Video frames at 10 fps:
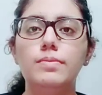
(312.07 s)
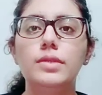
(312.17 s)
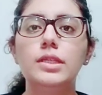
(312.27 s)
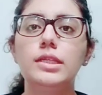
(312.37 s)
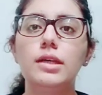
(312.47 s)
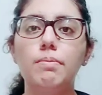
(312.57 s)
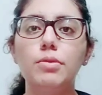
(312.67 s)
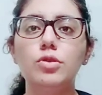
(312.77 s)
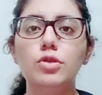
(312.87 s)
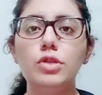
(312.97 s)

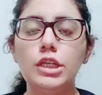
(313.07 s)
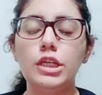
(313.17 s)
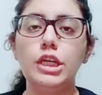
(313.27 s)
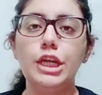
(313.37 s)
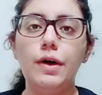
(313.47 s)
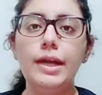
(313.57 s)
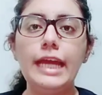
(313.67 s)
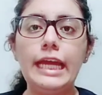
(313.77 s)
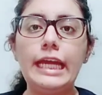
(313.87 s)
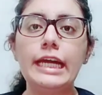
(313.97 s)
Suppose you're
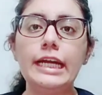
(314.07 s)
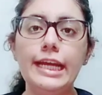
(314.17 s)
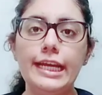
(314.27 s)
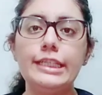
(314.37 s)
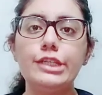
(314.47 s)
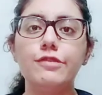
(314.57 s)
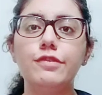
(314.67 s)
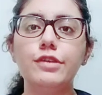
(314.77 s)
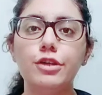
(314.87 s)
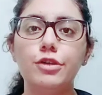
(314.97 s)
taking a test of a
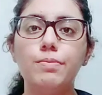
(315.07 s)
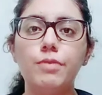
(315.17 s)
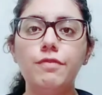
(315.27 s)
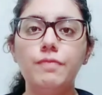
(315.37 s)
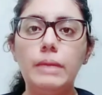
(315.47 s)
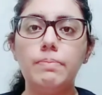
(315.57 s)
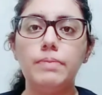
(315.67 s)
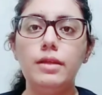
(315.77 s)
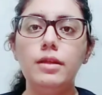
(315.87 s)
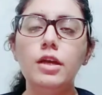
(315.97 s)
group of people